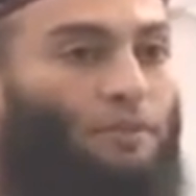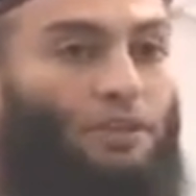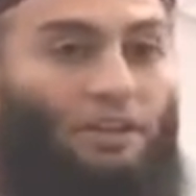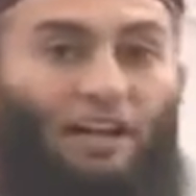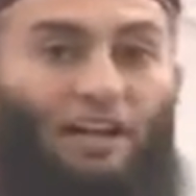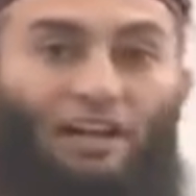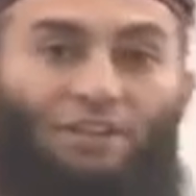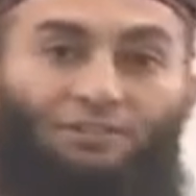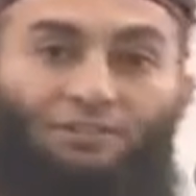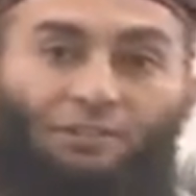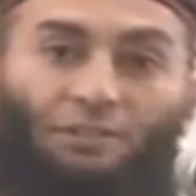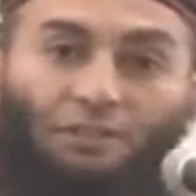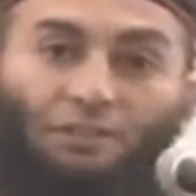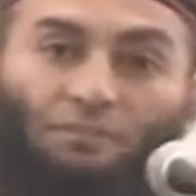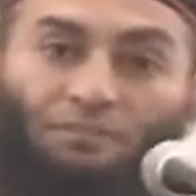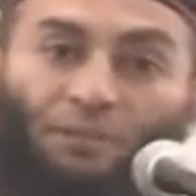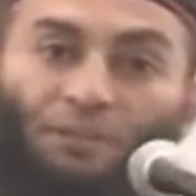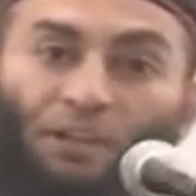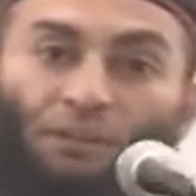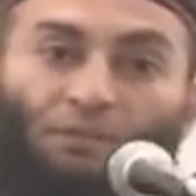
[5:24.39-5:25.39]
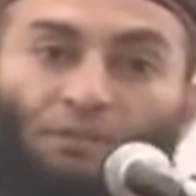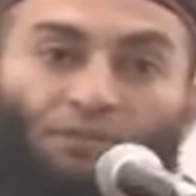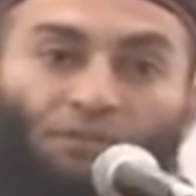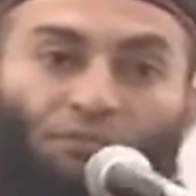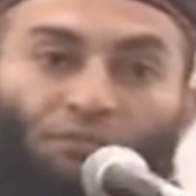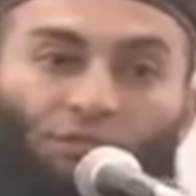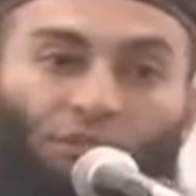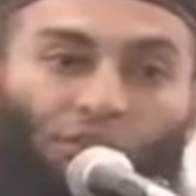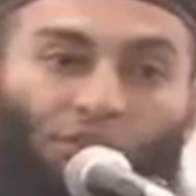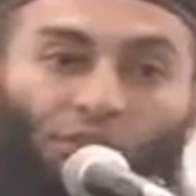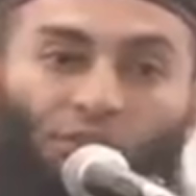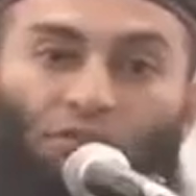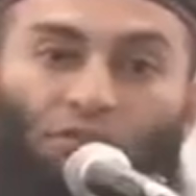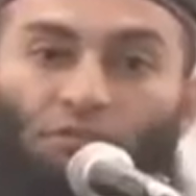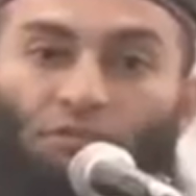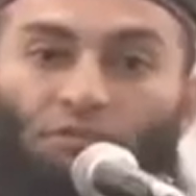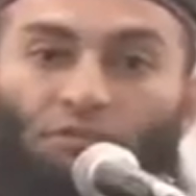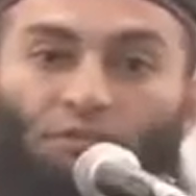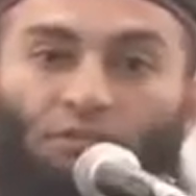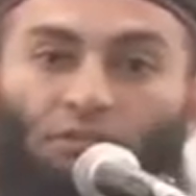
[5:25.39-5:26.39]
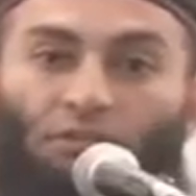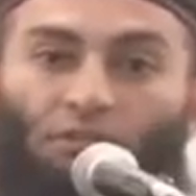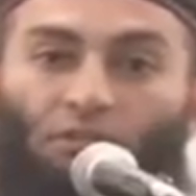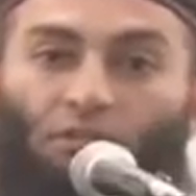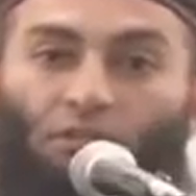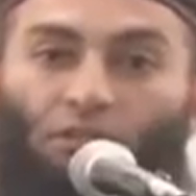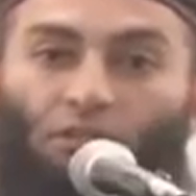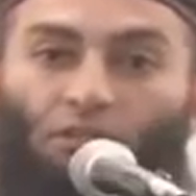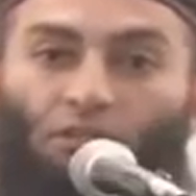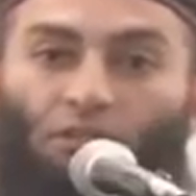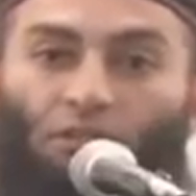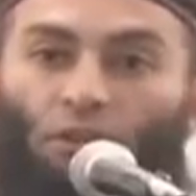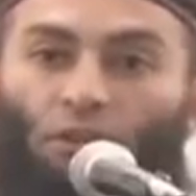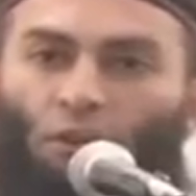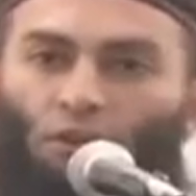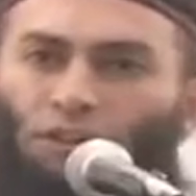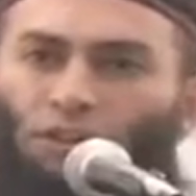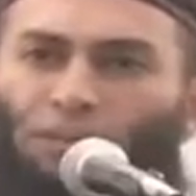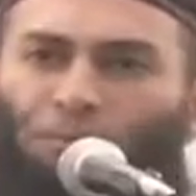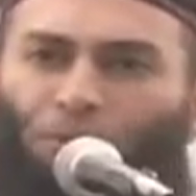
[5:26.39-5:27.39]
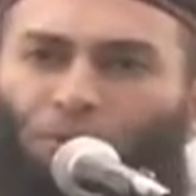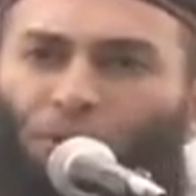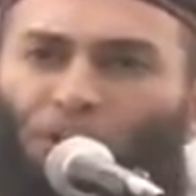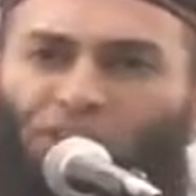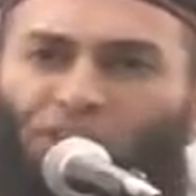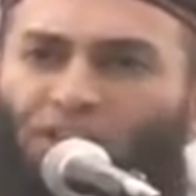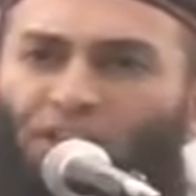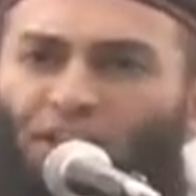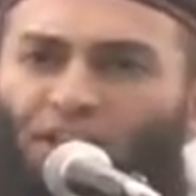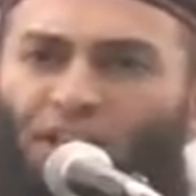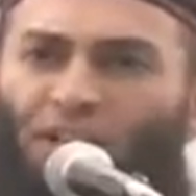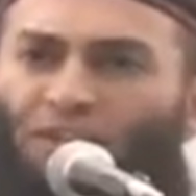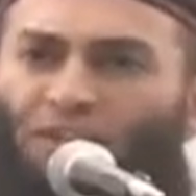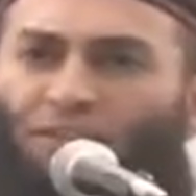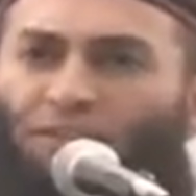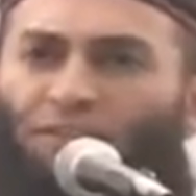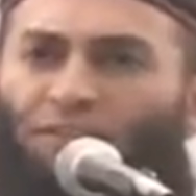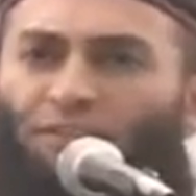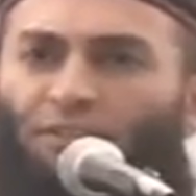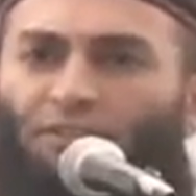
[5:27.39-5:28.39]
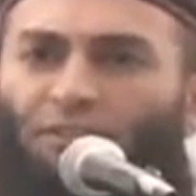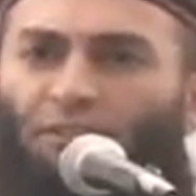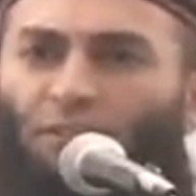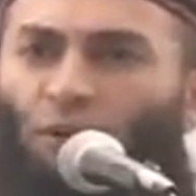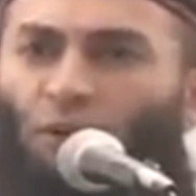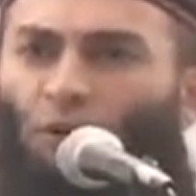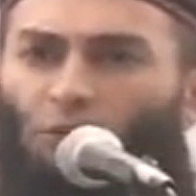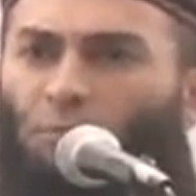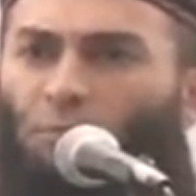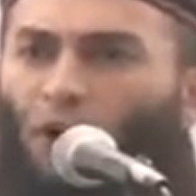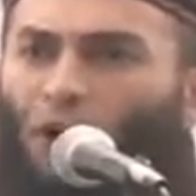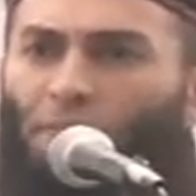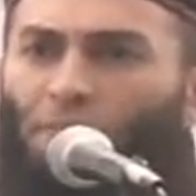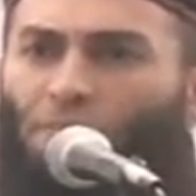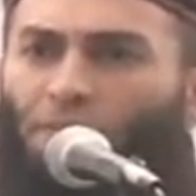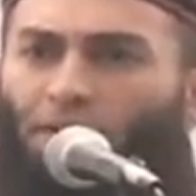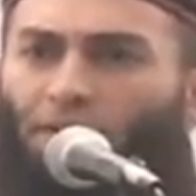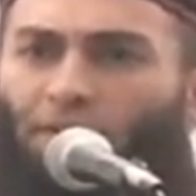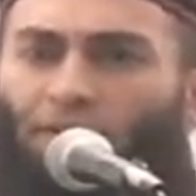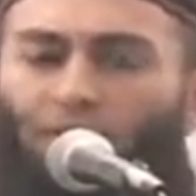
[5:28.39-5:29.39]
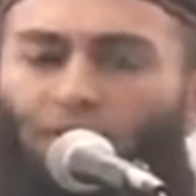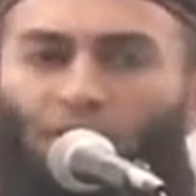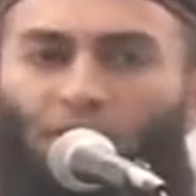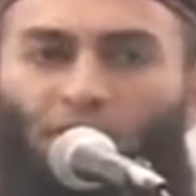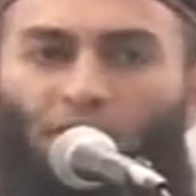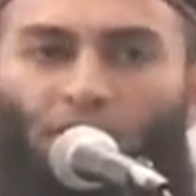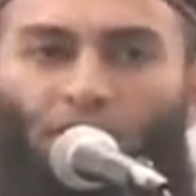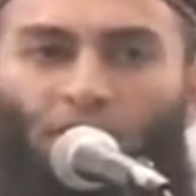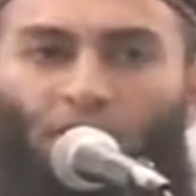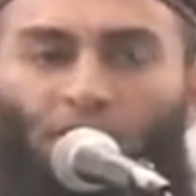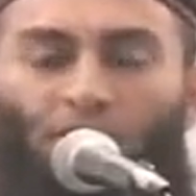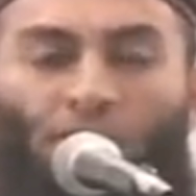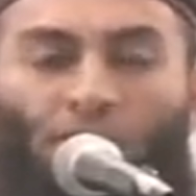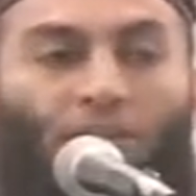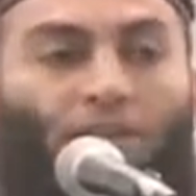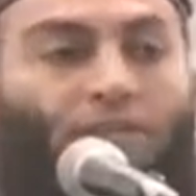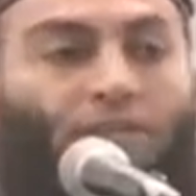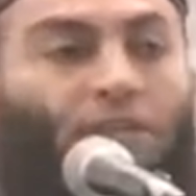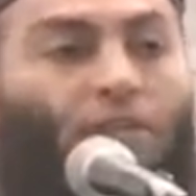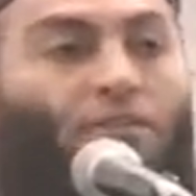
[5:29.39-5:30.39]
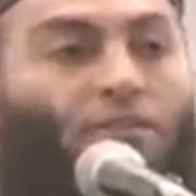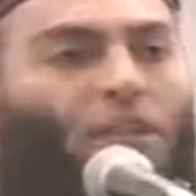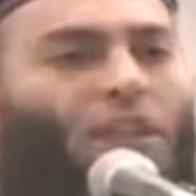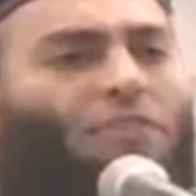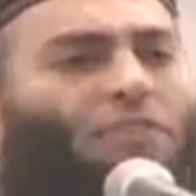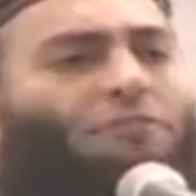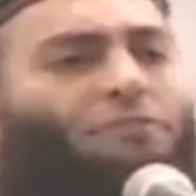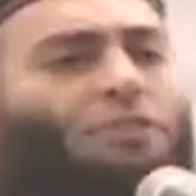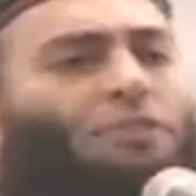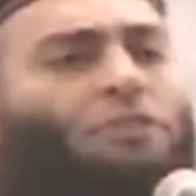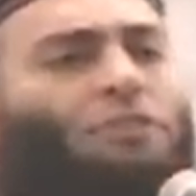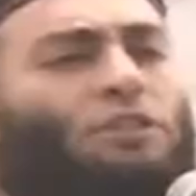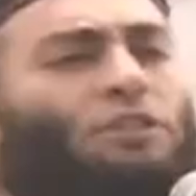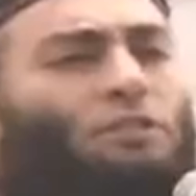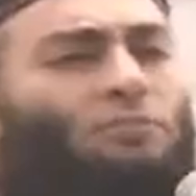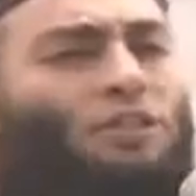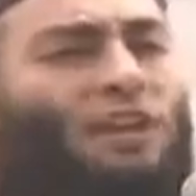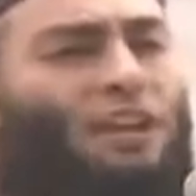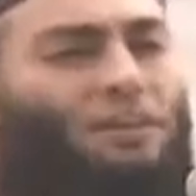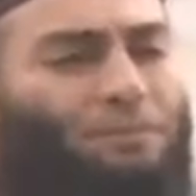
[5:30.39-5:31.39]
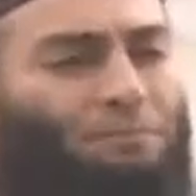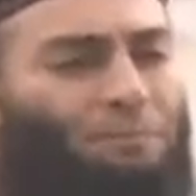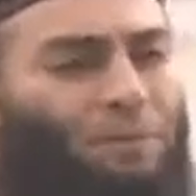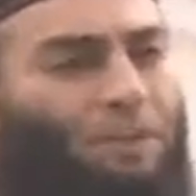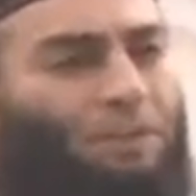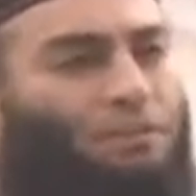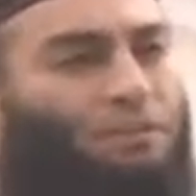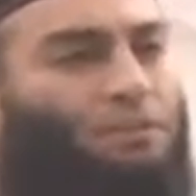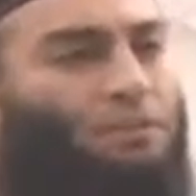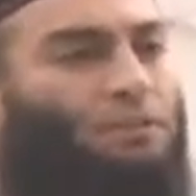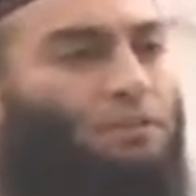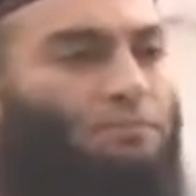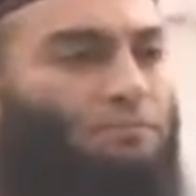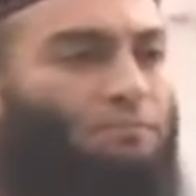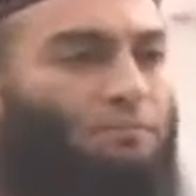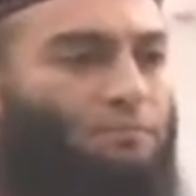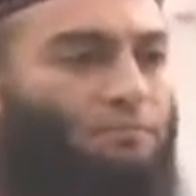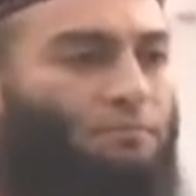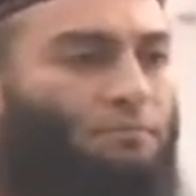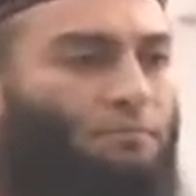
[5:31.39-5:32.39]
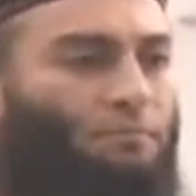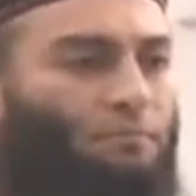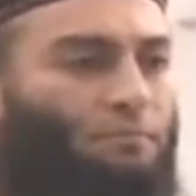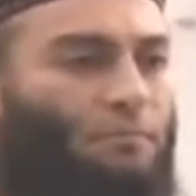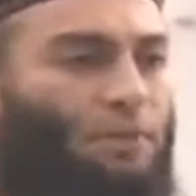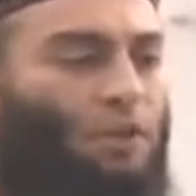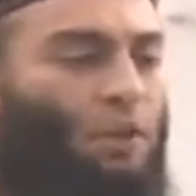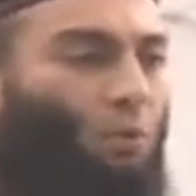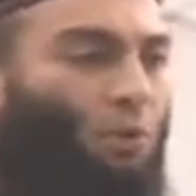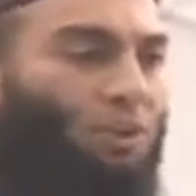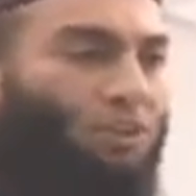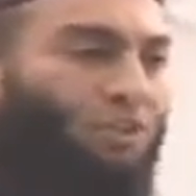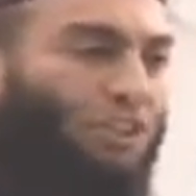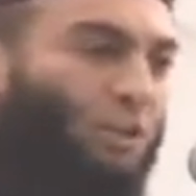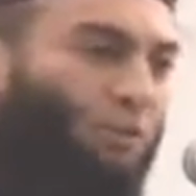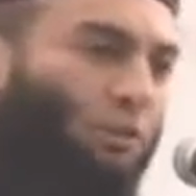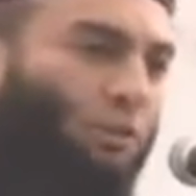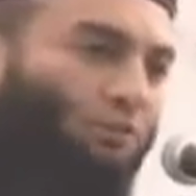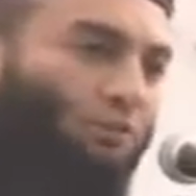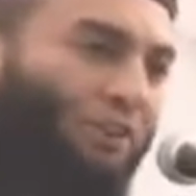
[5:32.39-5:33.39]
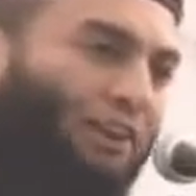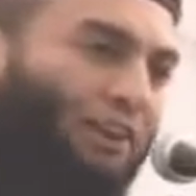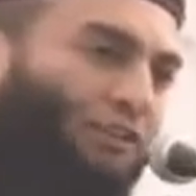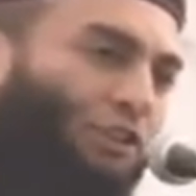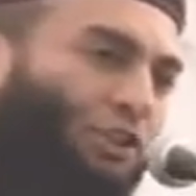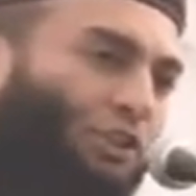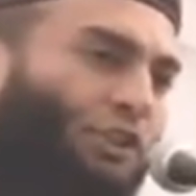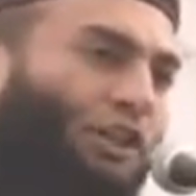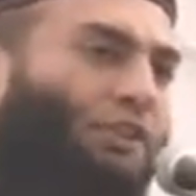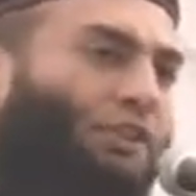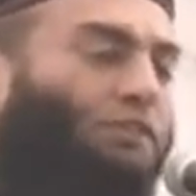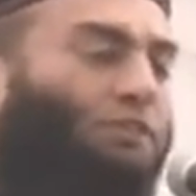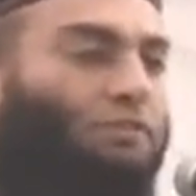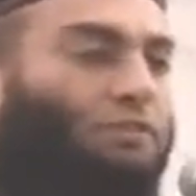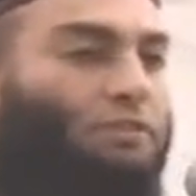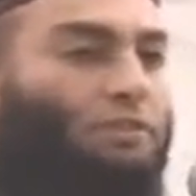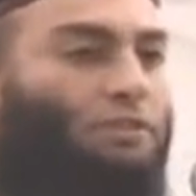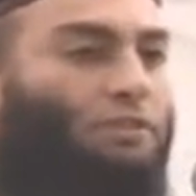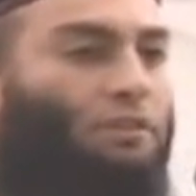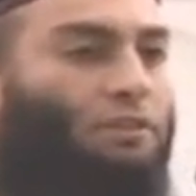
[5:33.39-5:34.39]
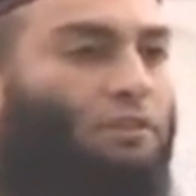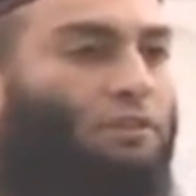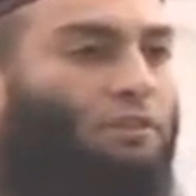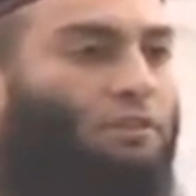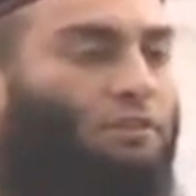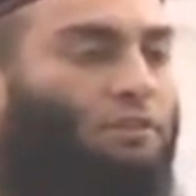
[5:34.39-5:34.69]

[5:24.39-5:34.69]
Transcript: he asked the parents of this child, who this person is? Who is Muhammad? They said, every time we have spare time, we sit with our child